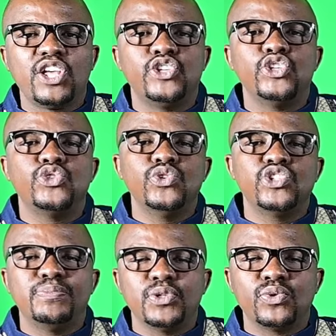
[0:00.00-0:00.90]

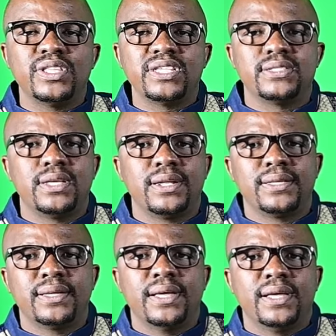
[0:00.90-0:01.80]
Disunity between these
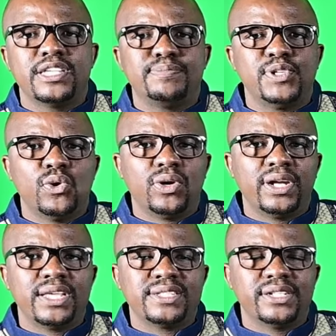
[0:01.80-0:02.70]
three spear
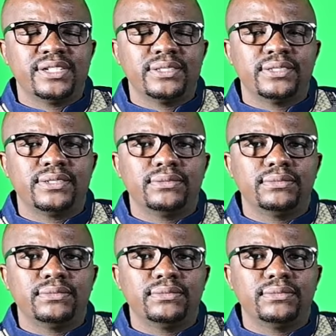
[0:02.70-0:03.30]
organizations